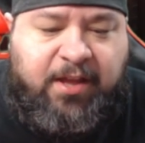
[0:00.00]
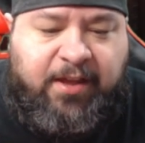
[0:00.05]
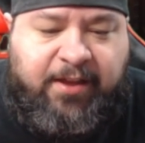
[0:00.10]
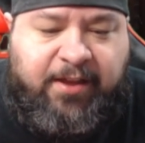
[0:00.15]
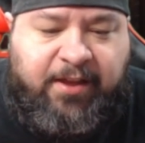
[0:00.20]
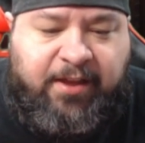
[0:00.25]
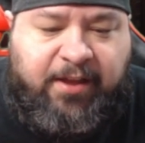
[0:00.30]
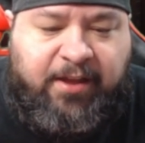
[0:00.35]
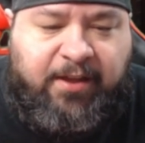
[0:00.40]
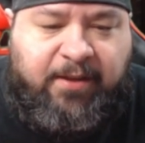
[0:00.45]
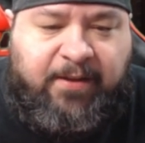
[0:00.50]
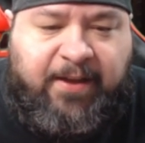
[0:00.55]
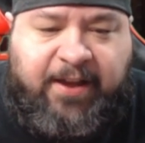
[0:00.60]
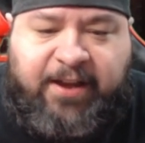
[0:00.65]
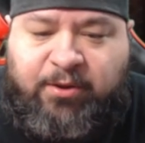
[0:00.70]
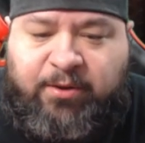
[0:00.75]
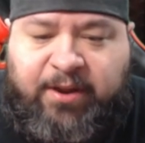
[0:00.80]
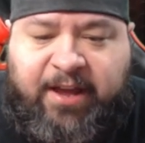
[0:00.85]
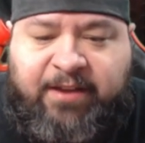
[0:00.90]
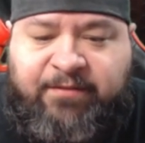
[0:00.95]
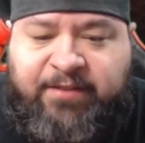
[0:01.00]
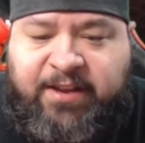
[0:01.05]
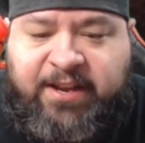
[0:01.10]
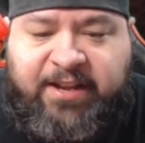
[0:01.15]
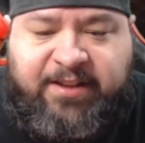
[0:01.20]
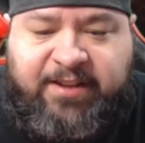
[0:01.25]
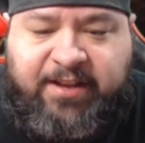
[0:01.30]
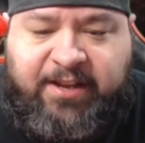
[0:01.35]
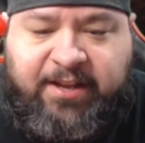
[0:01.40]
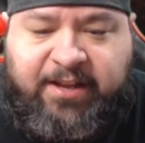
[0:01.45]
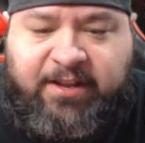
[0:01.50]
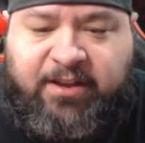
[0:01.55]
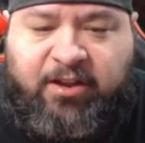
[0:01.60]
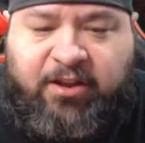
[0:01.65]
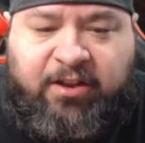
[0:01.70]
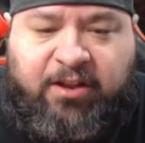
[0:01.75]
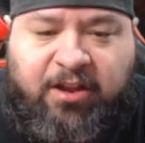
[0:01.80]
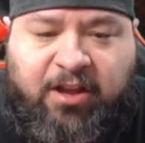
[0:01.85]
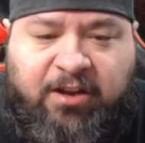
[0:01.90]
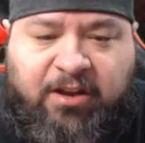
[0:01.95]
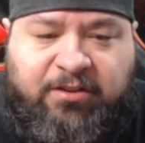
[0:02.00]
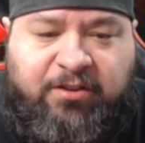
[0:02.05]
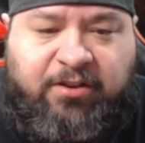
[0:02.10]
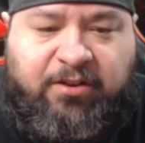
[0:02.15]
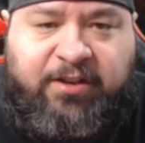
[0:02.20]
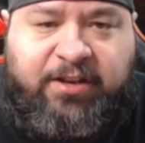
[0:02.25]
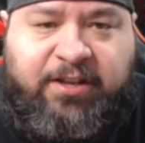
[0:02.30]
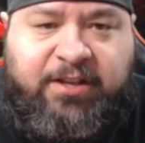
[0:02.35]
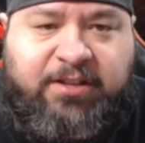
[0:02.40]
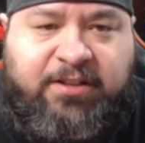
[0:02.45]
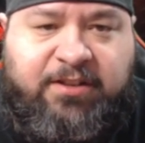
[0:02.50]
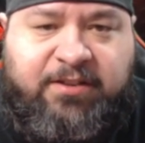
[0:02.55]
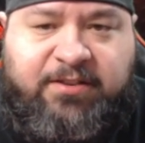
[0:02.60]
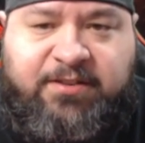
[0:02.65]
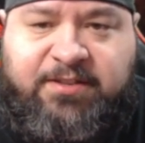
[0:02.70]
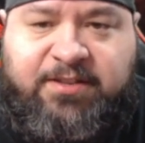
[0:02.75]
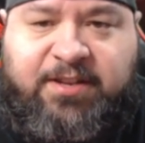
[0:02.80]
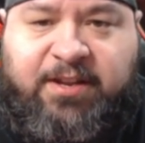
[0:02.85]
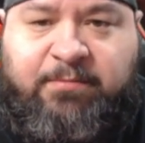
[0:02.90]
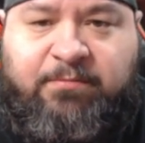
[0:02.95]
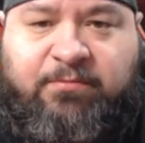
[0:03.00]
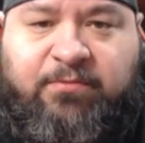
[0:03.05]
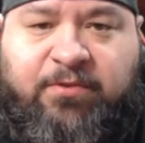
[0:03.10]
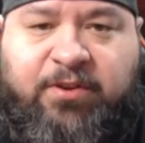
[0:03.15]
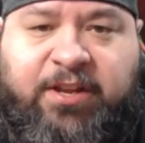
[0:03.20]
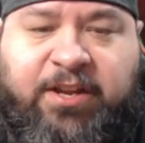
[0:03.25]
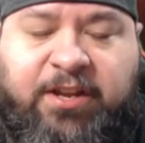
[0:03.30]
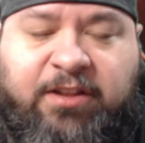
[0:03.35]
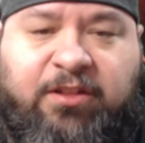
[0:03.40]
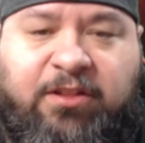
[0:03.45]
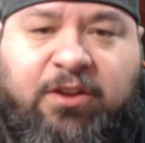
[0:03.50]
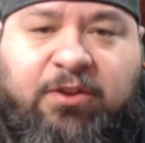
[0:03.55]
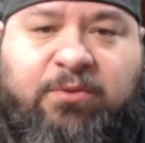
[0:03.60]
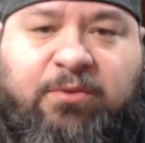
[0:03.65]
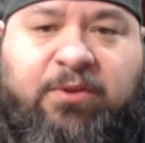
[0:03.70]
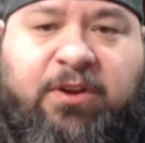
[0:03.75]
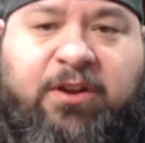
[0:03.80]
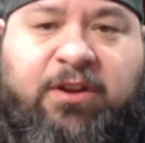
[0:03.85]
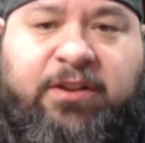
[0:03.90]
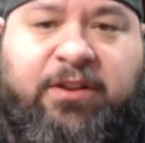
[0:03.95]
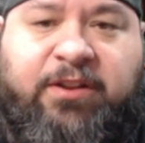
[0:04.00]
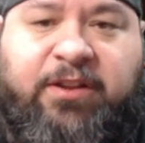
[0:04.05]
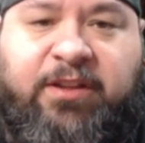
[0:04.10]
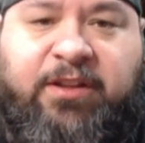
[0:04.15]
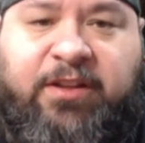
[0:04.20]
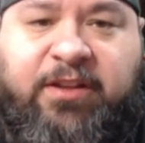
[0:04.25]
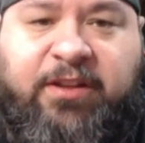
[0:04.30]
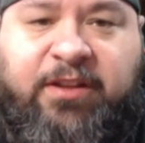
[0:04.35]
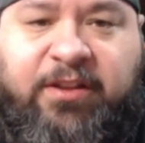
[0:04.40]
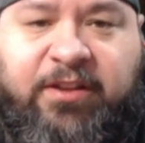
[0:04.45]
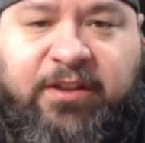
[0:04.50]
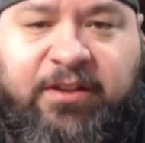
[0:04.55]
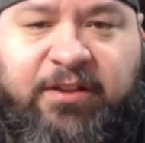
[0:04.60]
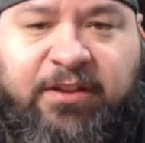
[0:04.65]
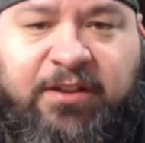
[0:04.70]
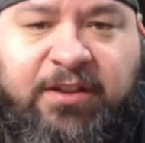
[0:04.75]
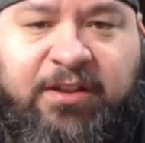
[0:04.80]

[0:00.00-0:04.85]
Uh, I don't have anything unlocked on it because I'm running low on uh,